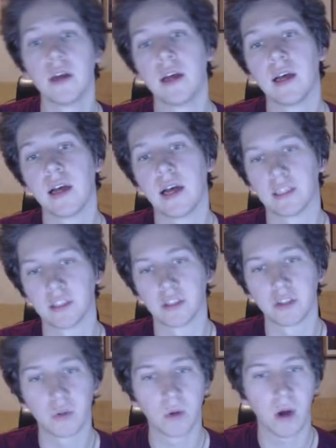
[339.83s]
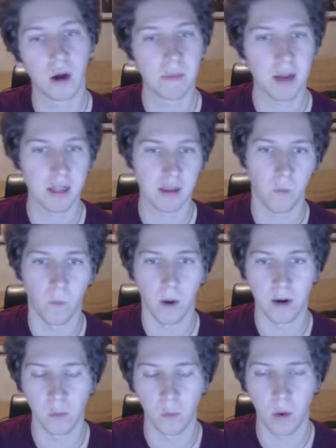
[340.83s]
Has 2 combat and
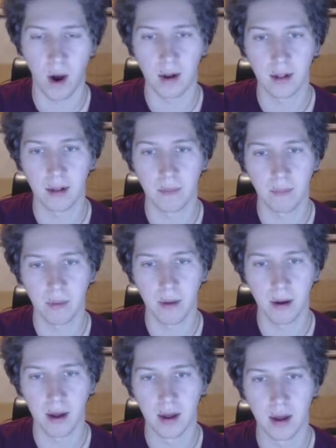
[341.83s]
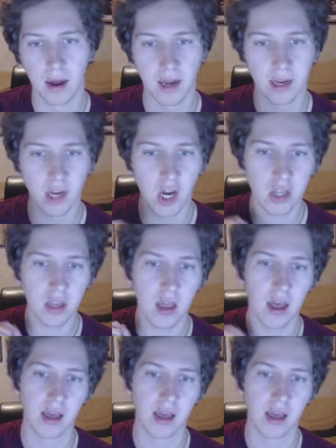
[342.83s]
1 wild icon,